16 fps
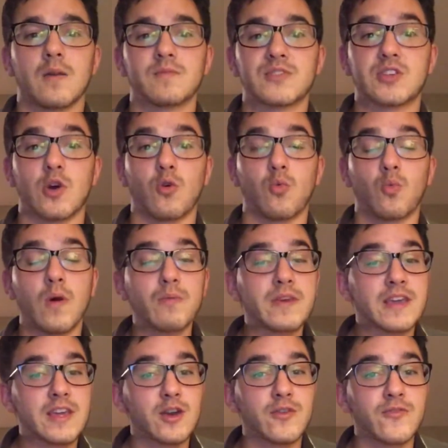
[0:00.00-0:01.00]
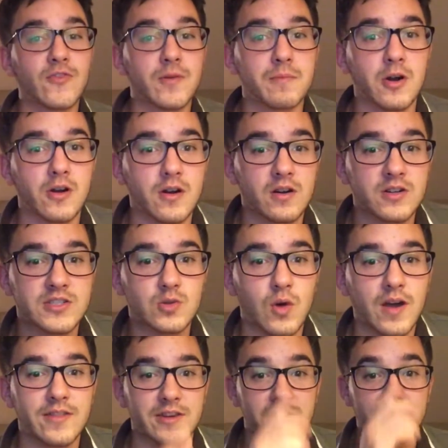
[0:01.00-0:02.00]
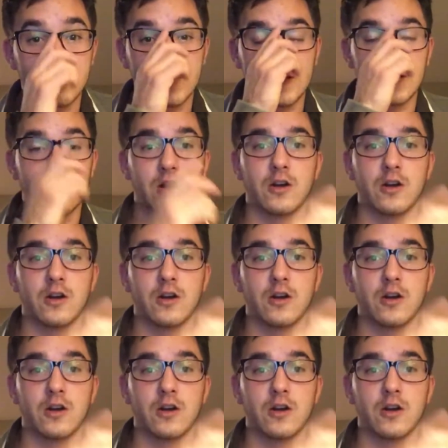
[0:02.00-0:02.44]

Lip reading: So what we hear from our squad leaders and